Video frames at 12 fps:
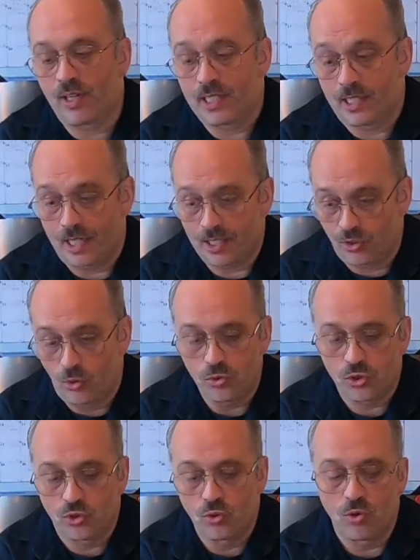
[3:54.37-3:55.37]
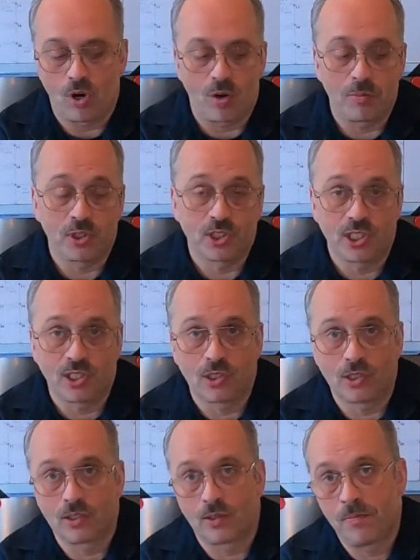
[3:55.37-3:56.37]
right there, those two are
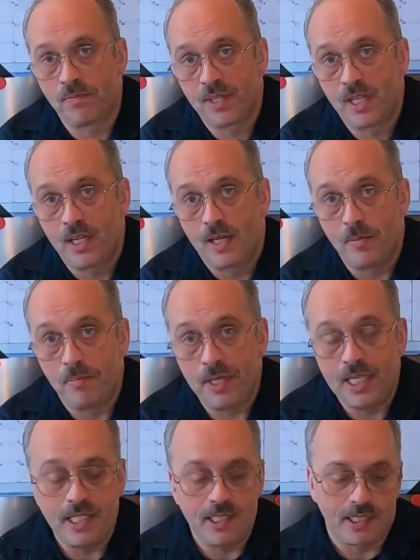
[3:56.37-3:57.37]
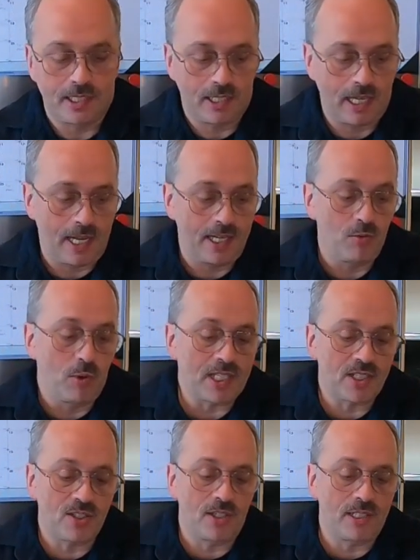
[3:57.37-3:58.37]
model B's. And
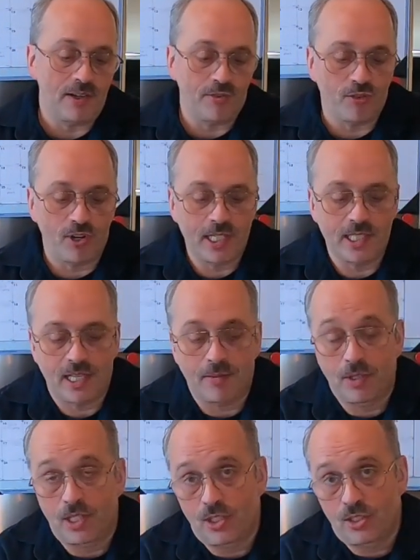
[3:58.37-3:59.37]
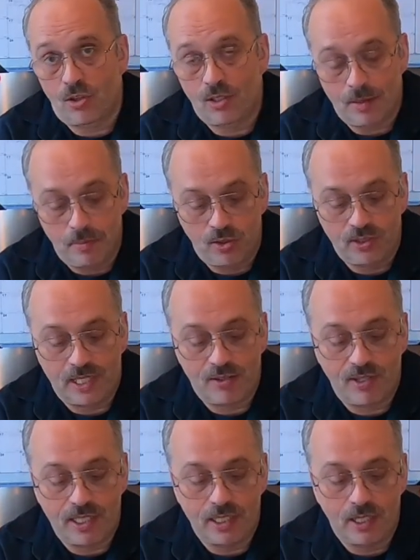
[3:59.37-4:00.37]
what's the difference? I'm gonna talk about that
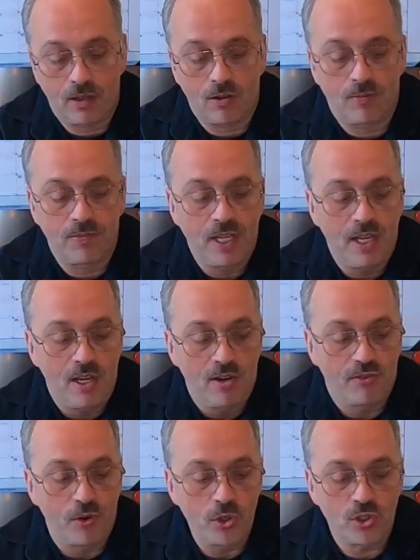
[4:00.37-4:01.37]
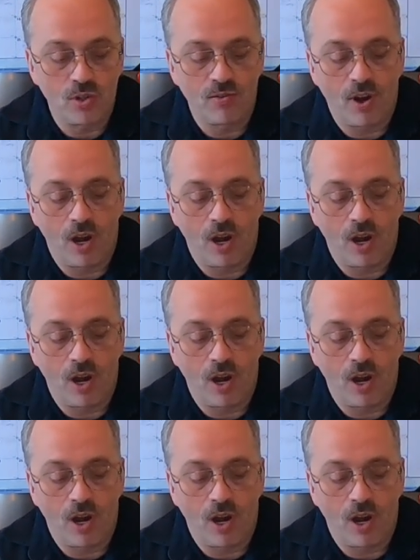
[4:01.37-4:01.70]
right now. First of